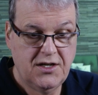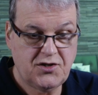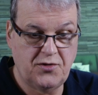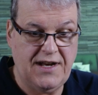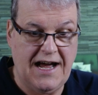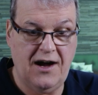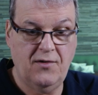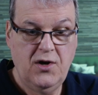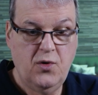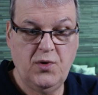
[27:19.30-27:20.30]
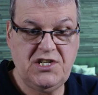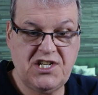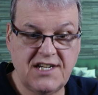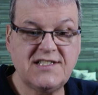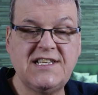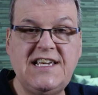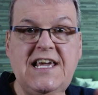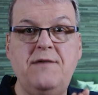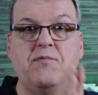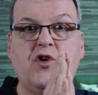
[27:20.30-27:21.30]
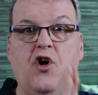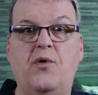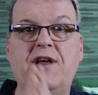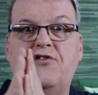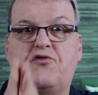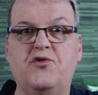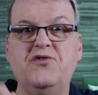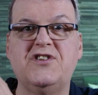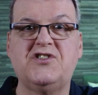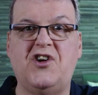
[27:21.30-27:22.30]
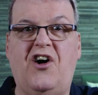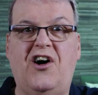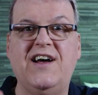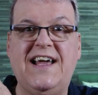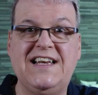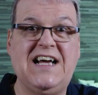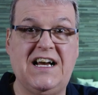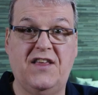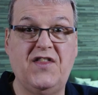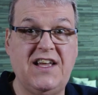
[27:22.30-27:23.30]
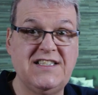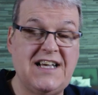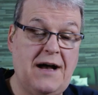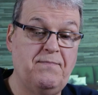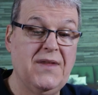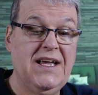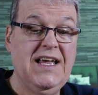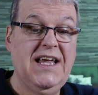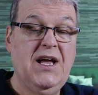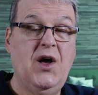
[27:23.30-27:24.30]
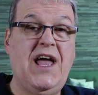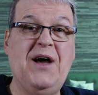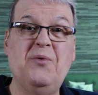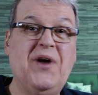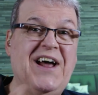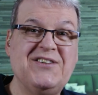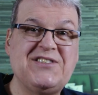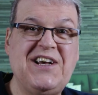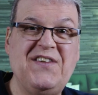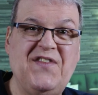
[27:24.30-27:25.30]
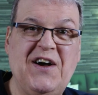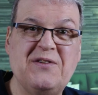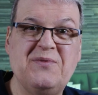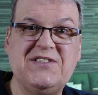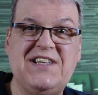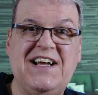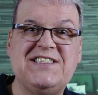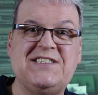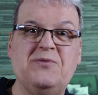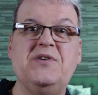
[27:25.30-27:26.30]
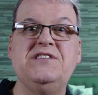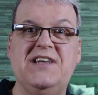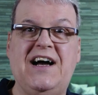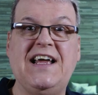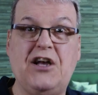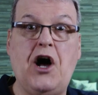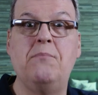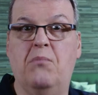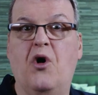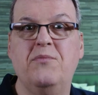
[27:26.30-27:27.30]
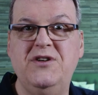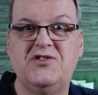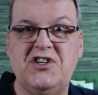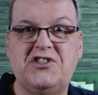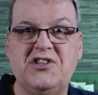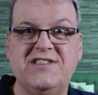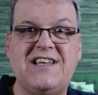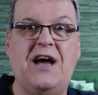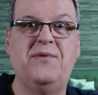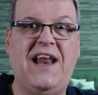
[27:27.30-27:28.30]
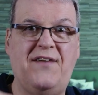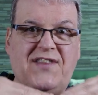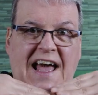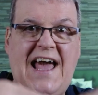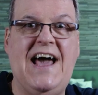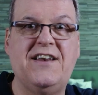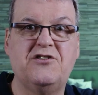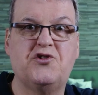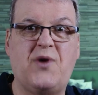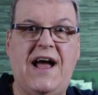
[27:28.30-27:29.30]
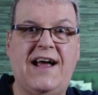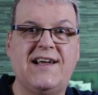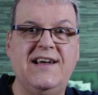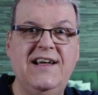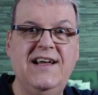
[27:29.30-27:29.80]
So now we just keep going through the song and cutting things up. And what else I found was that when I got more musicians, I would have to add a track